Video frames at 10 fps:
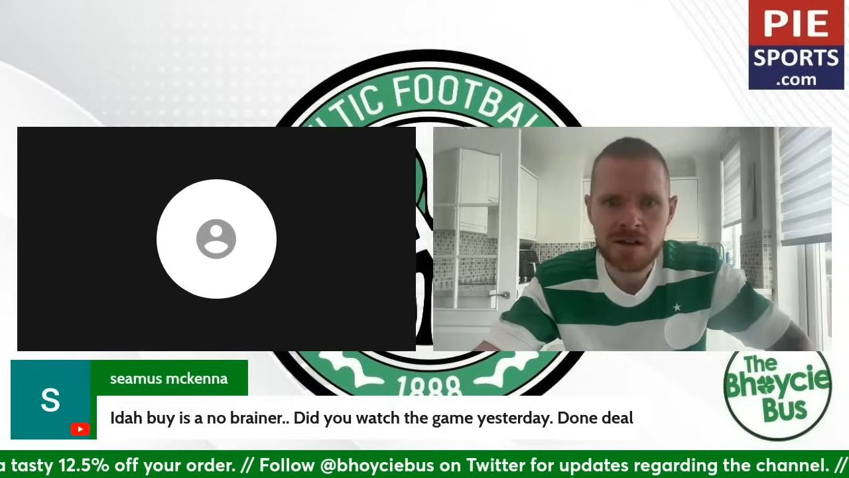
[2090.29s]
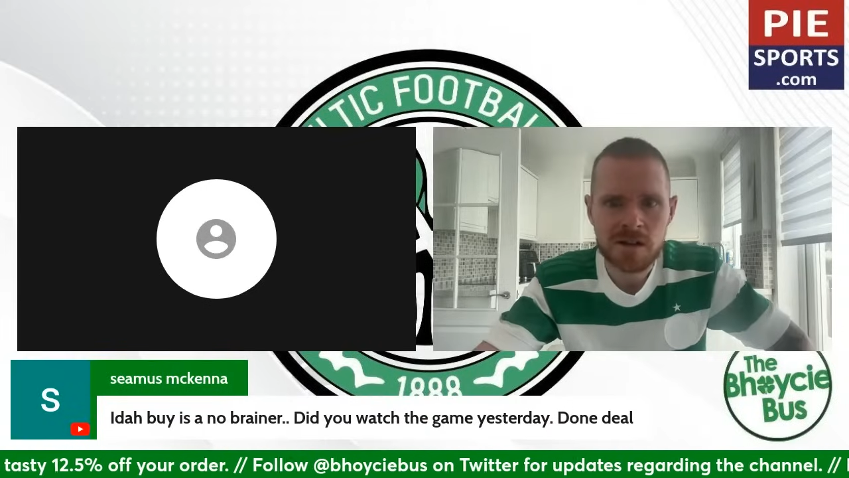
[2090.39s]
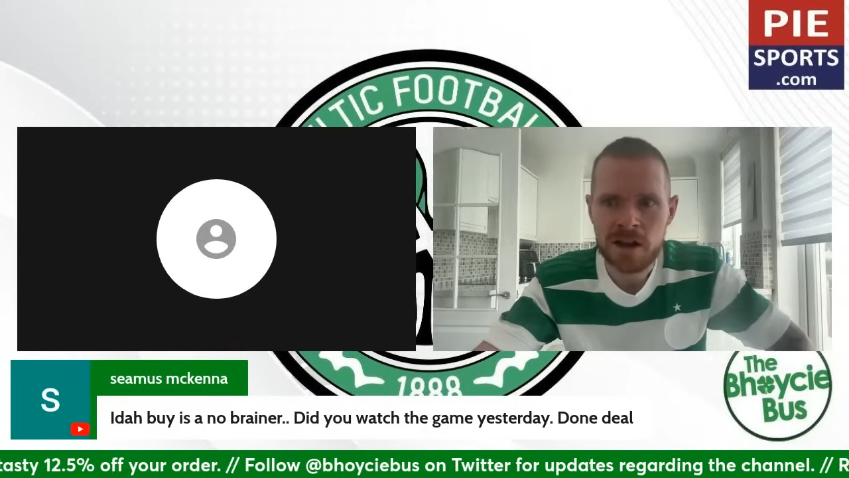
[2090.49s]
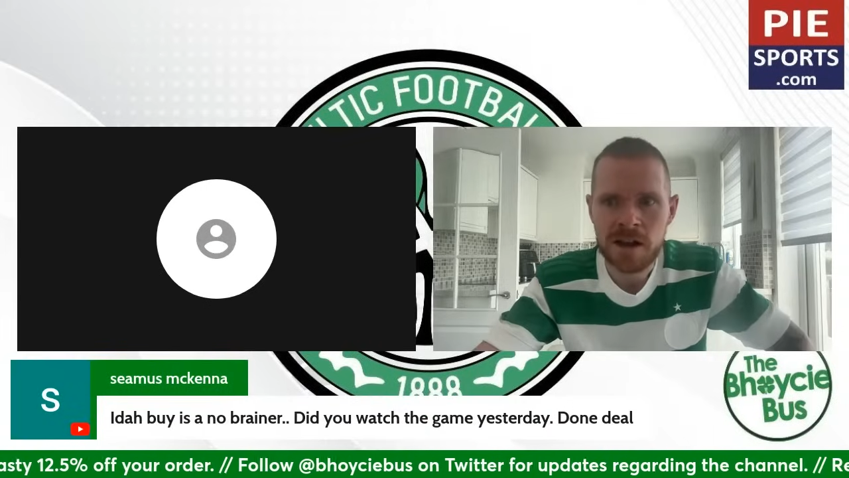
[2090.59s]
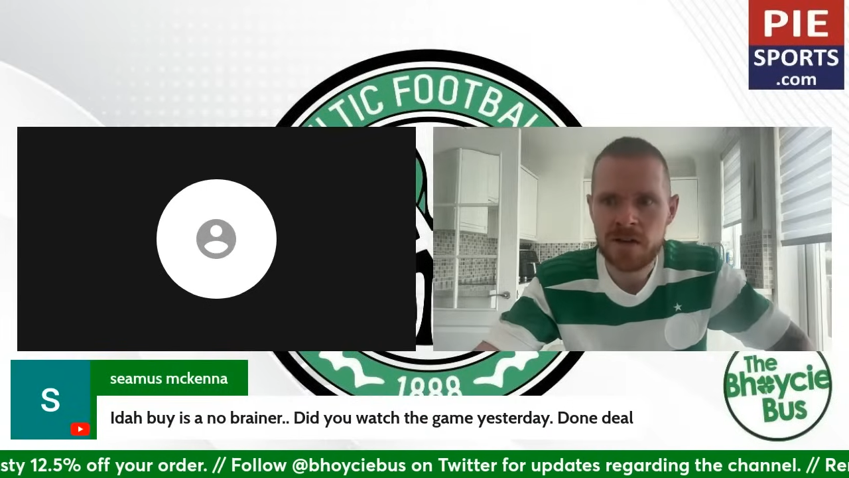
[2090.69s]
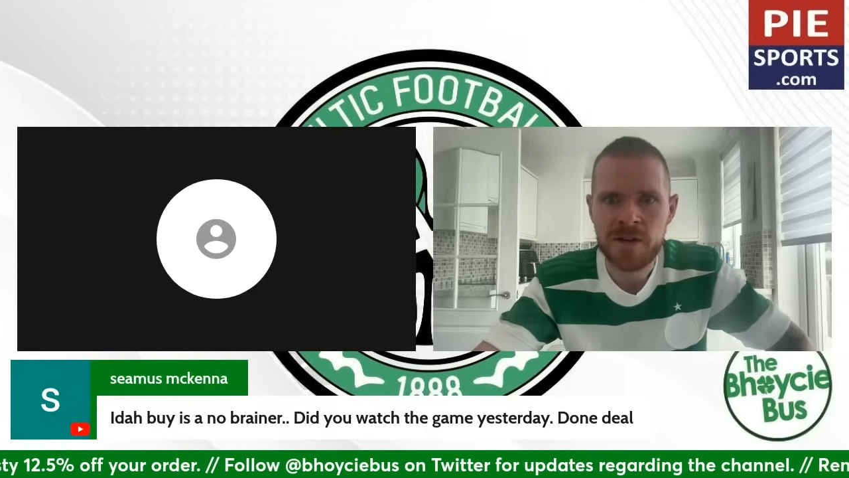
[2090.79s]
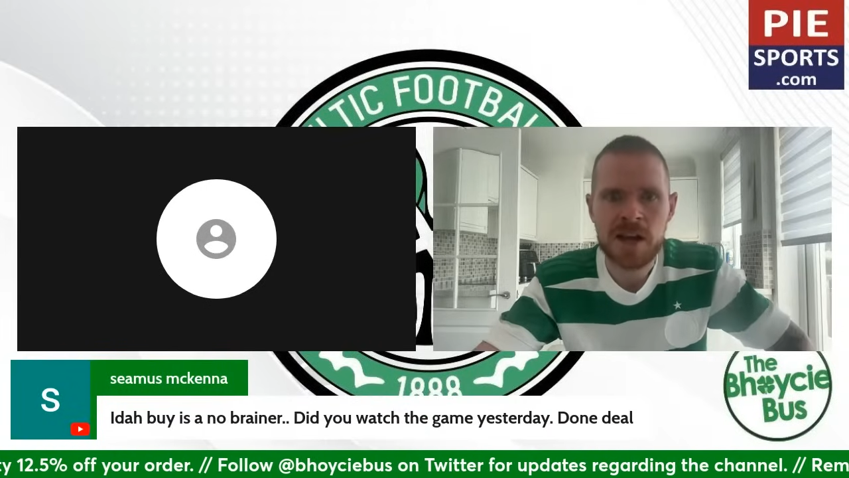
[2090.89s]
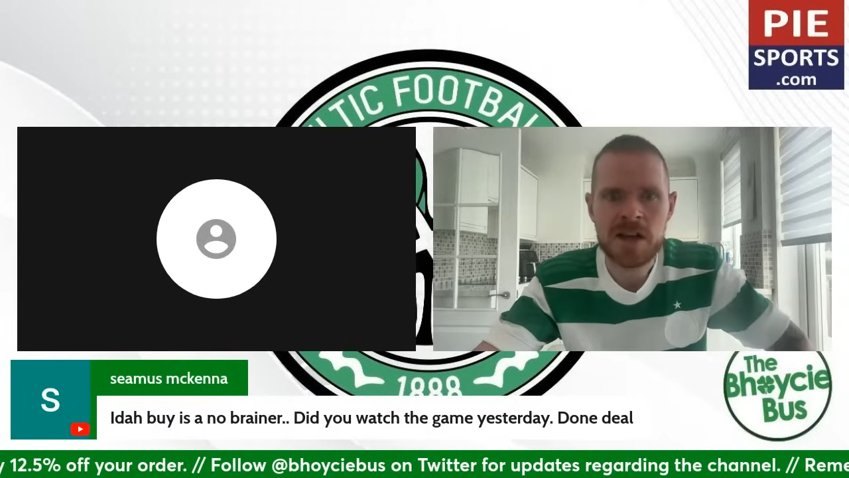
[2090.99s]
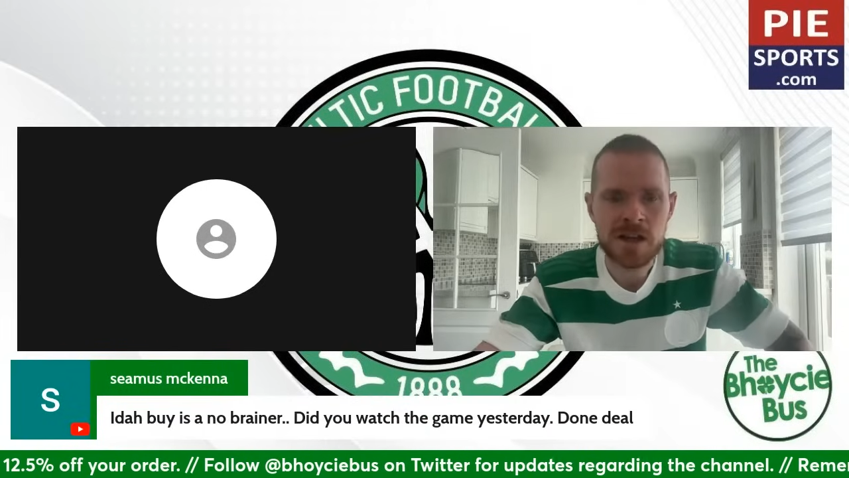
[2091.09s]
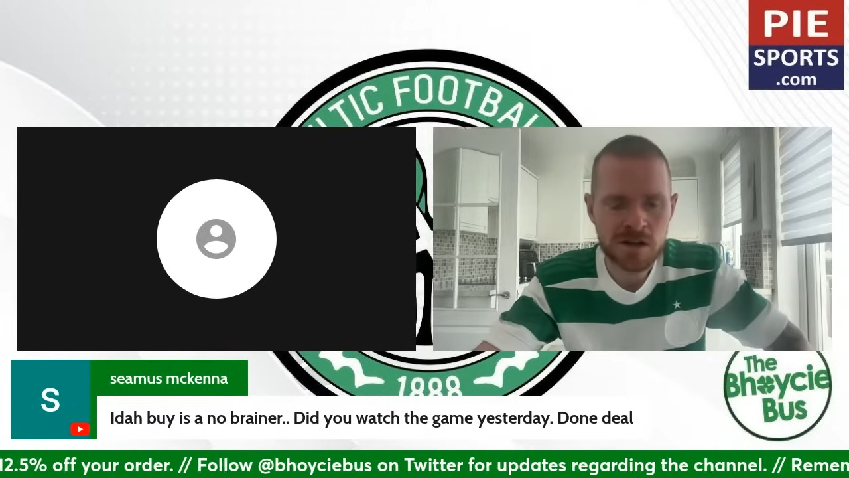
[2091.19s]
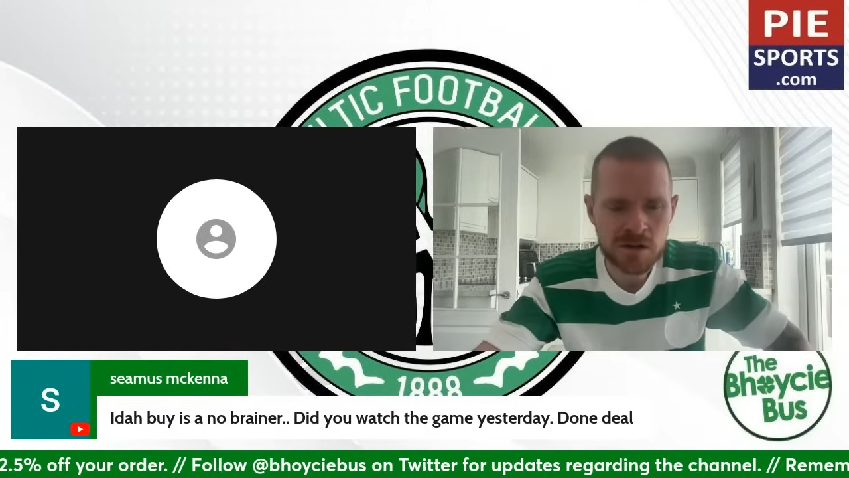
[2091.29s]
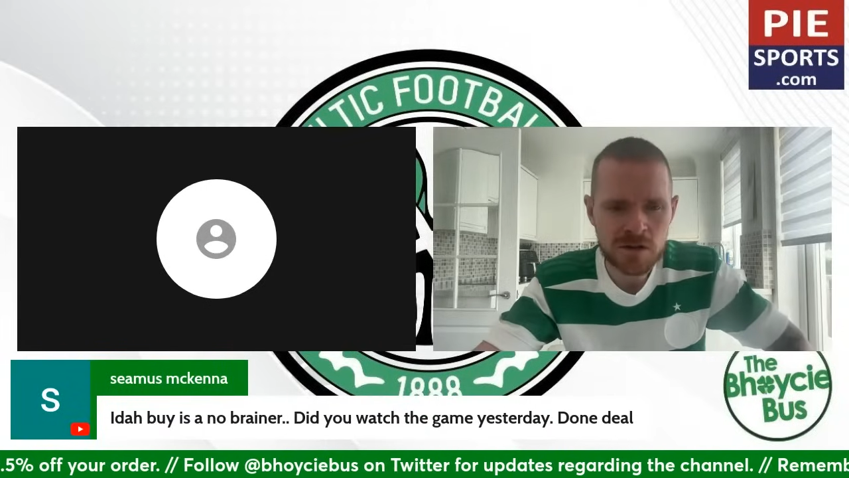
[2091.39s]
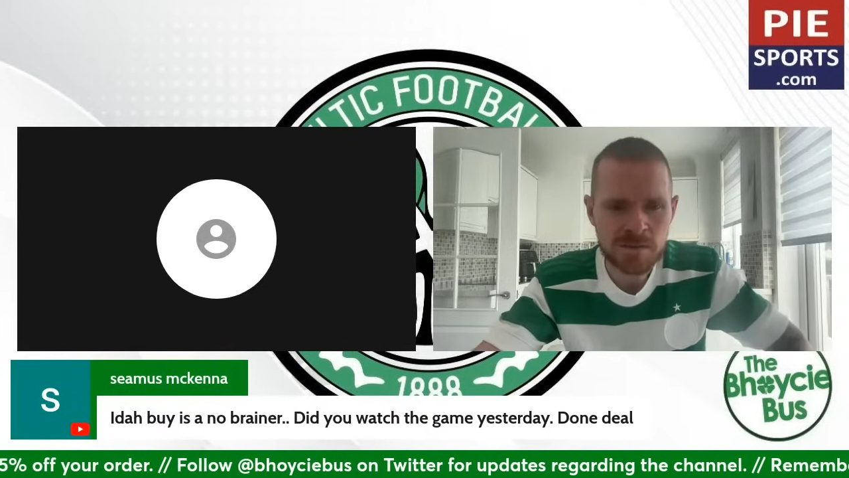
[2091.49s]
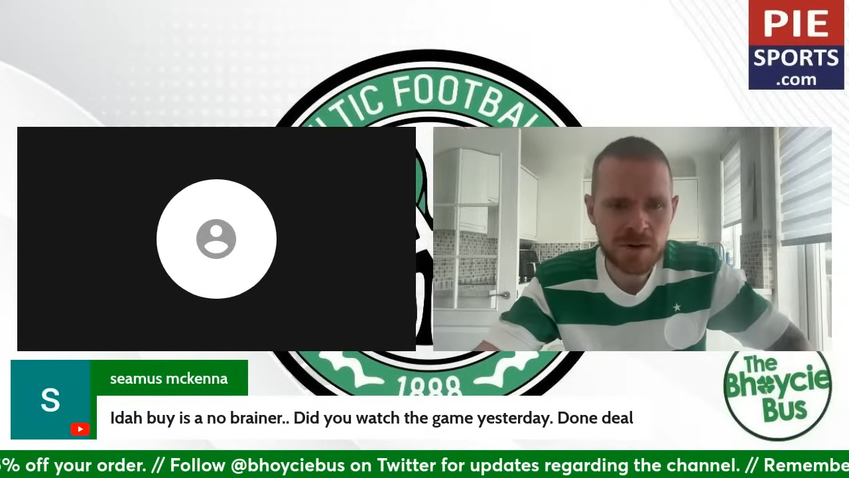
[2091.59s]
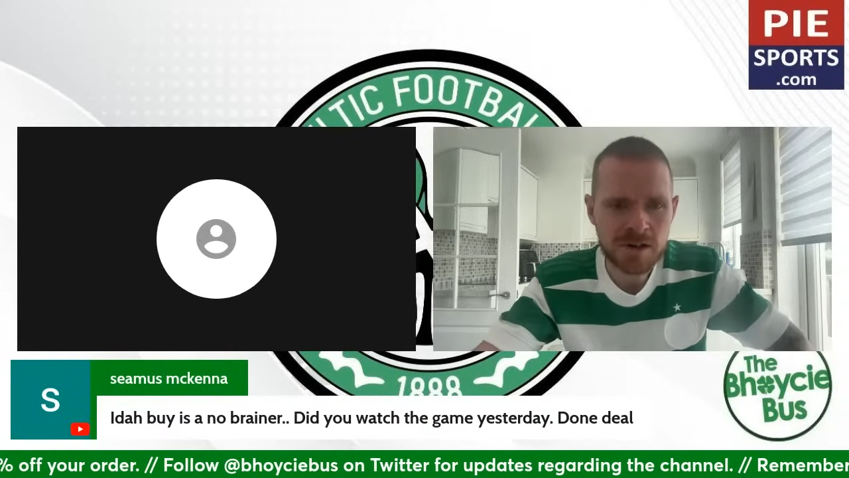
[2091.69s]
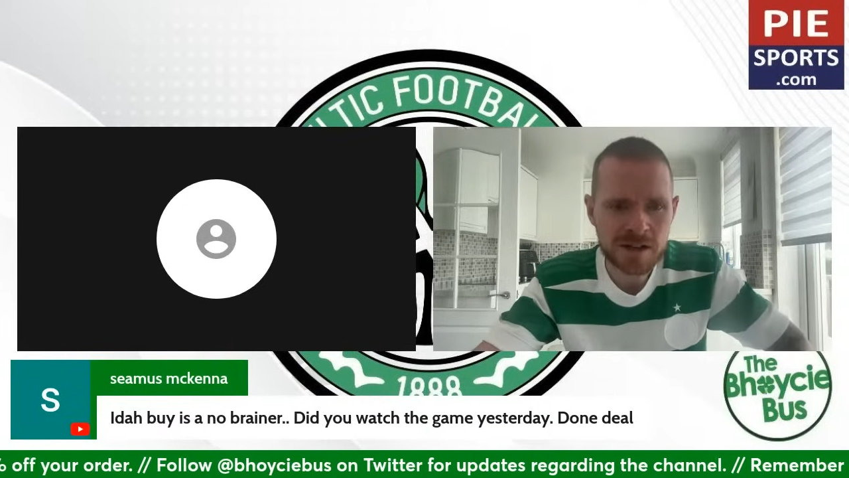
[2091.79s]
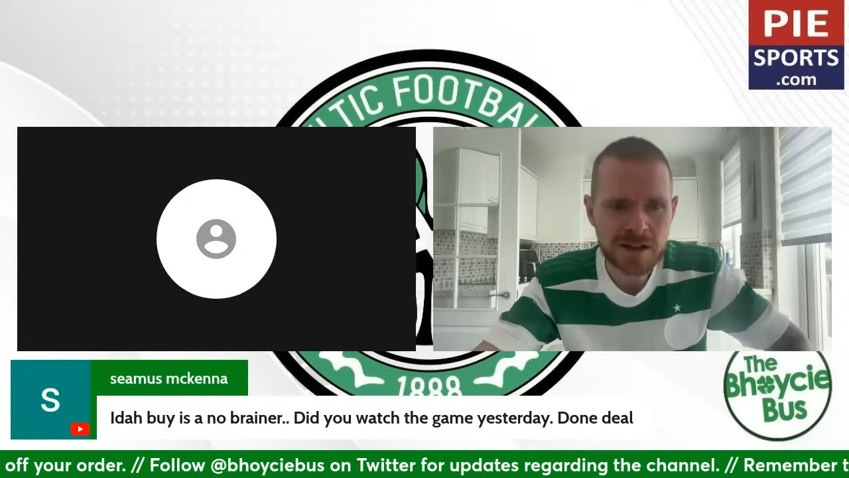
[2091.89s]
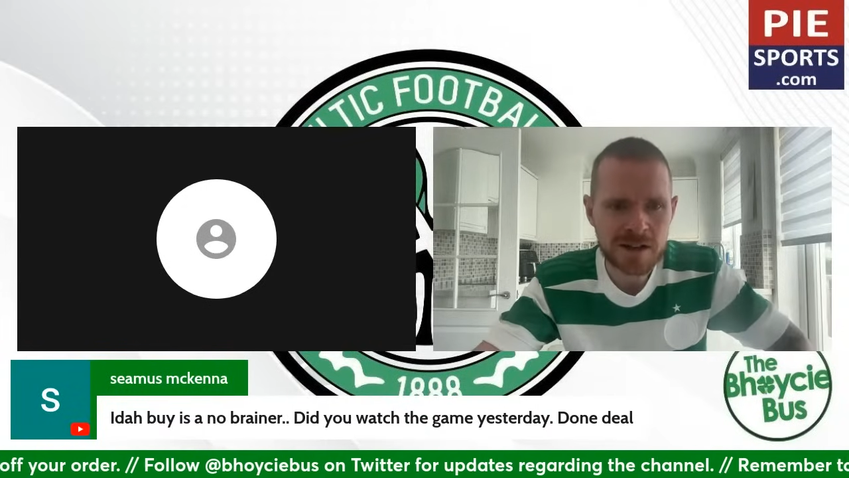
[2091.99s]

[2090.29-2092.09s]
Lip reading: 30 years ago, boys.